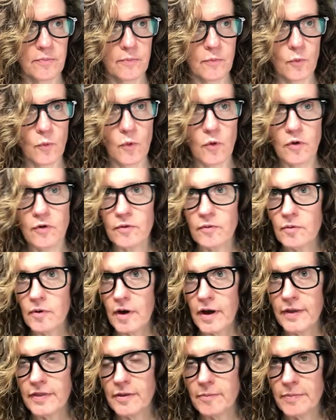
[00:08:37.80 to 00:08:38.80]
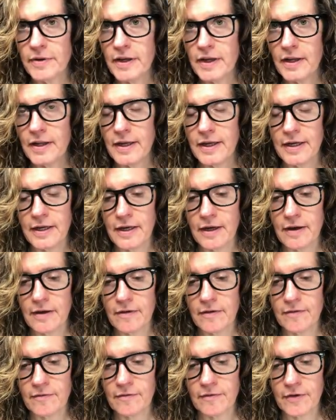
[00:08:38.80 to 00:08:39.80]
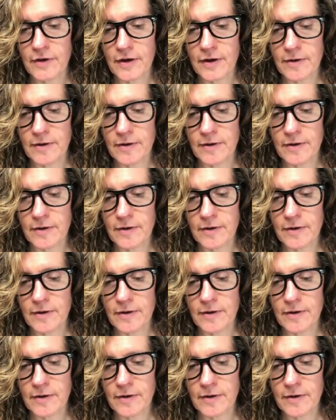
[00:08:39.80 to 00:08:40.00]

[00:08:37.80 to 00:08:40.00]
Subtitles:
wore at the beginning of